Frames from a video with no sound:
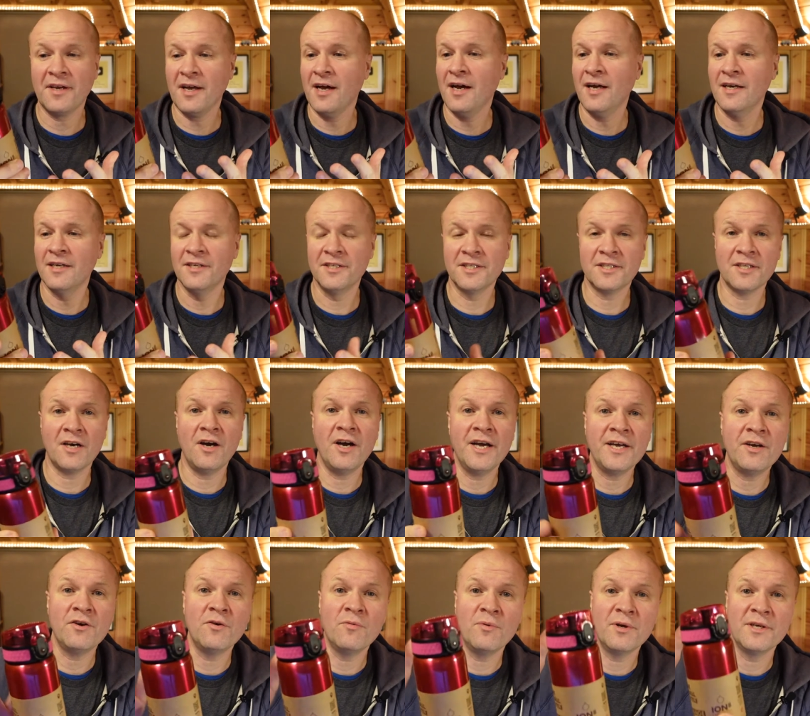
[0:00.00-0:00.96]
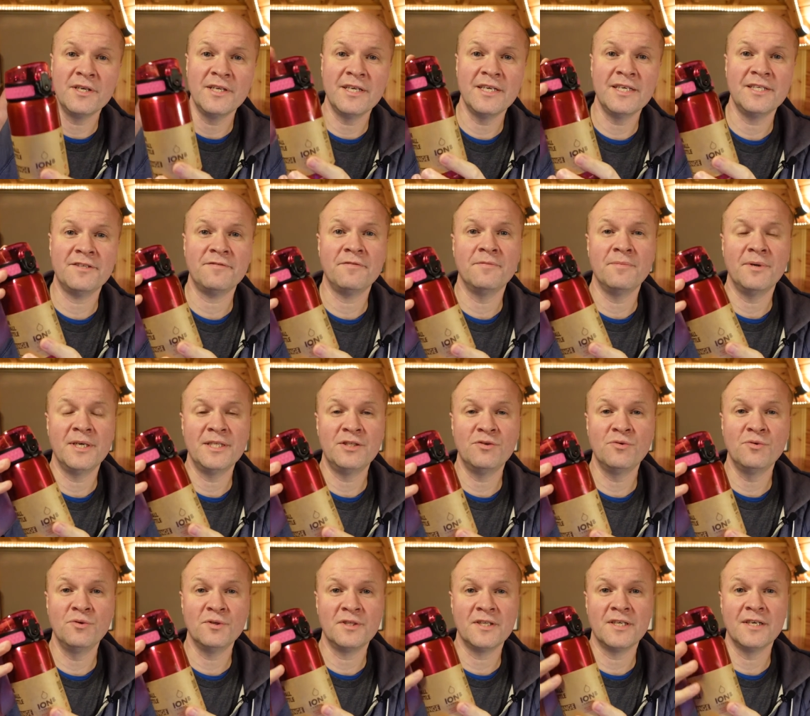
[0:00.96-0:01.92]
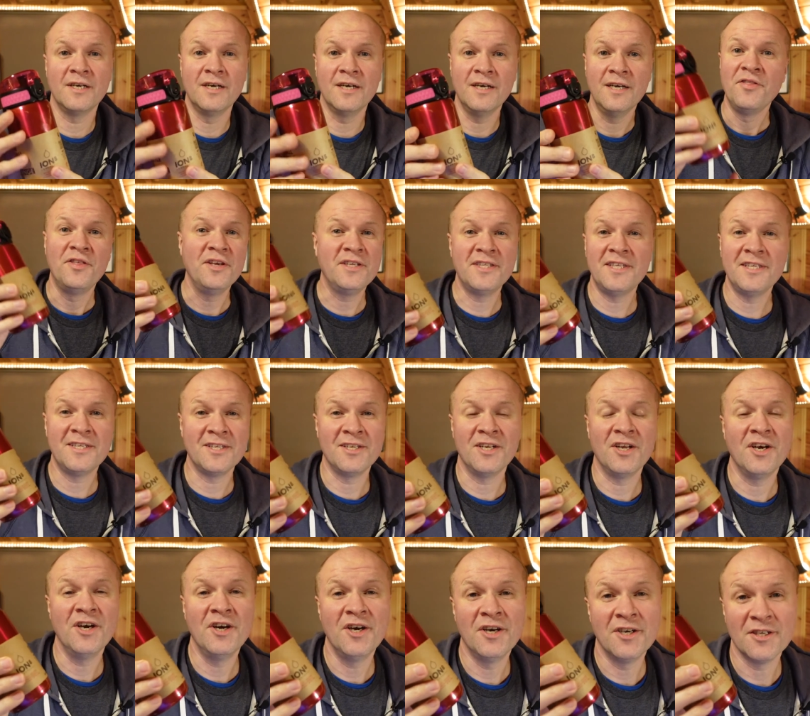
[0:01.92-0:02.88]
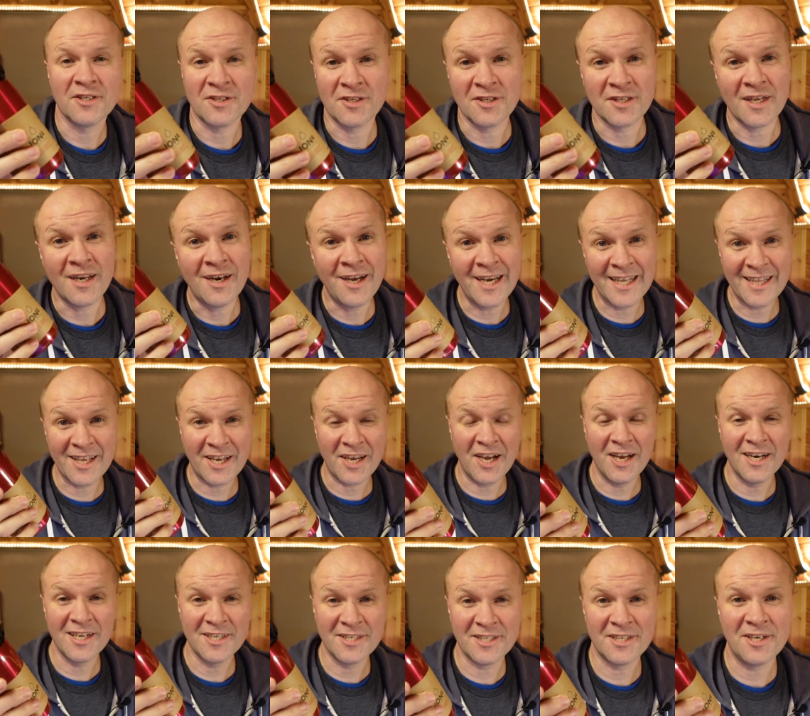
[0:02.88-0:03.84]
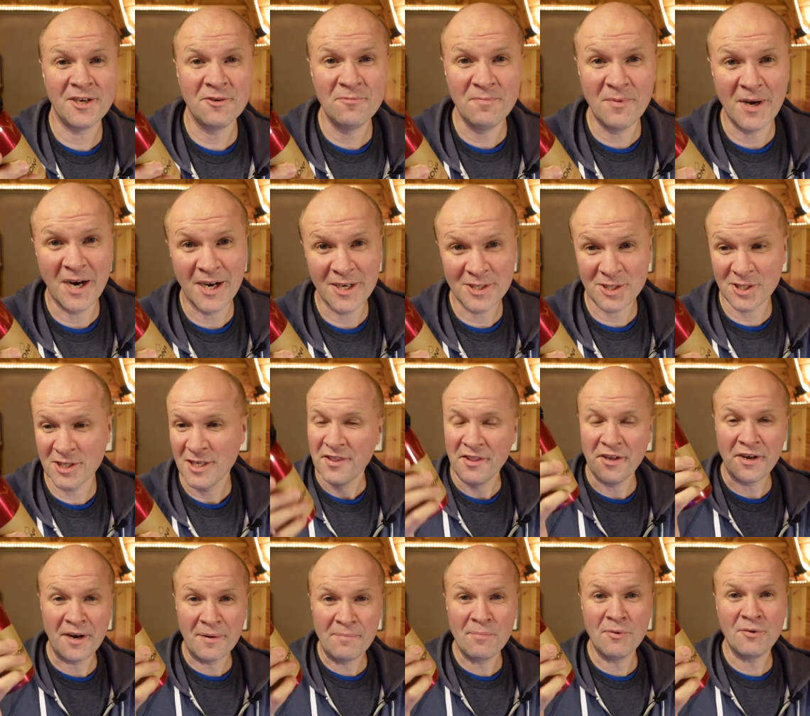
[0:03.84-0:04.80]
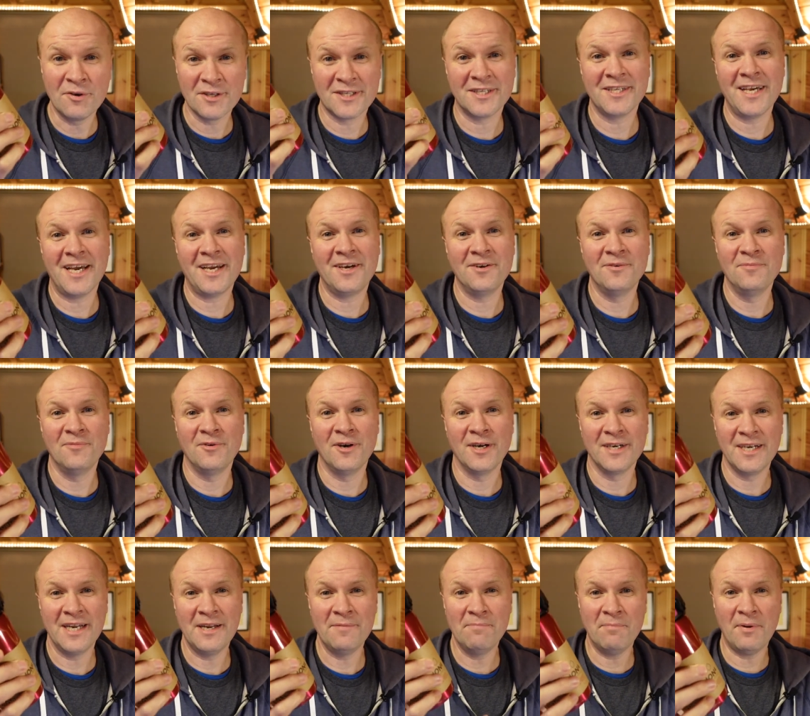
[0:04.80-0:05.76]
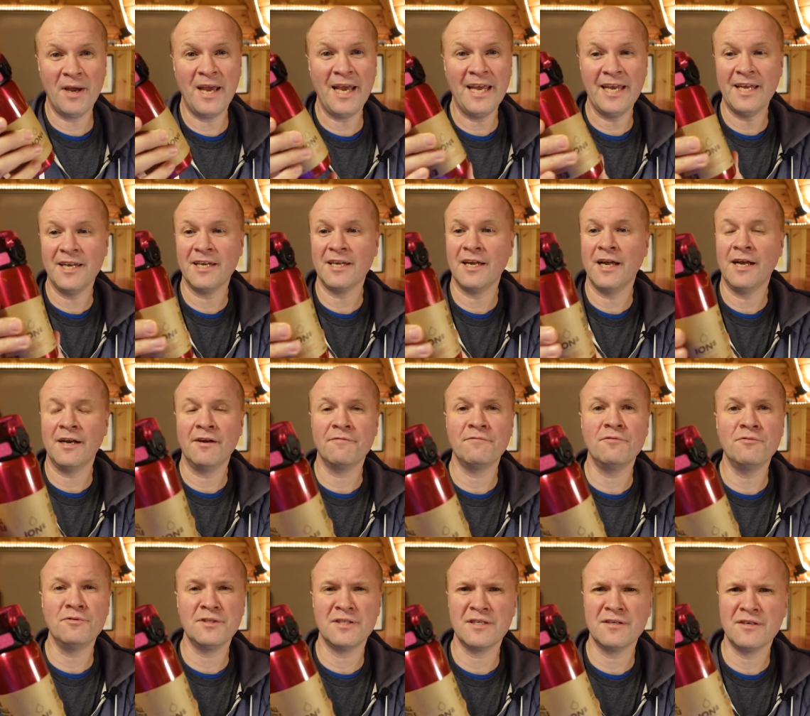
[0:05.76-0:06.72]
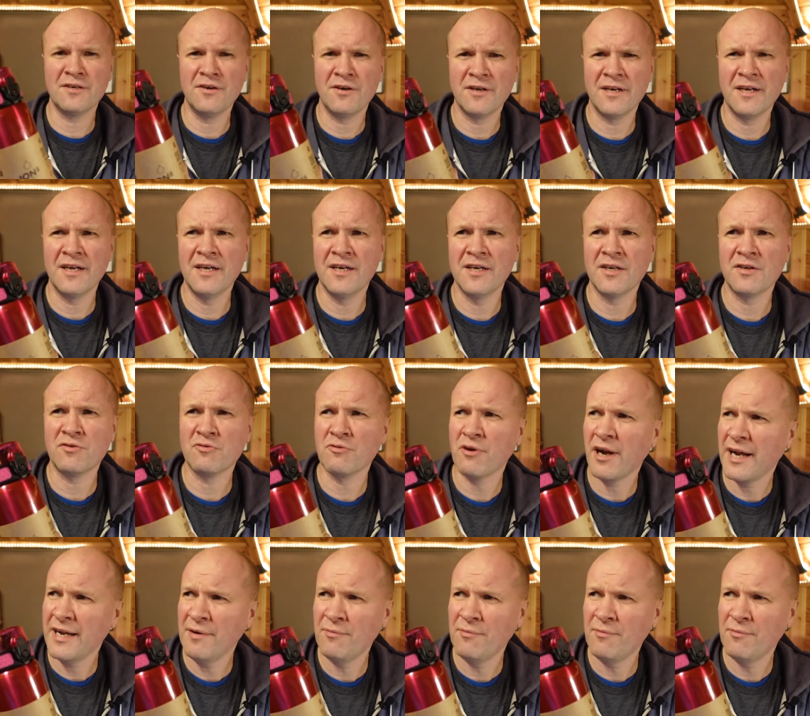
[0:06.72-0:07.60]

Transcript: colors. I got one of these for my daughter. This isn't hers because I like the color so much that I bought a second one in pink, and I've also got a grey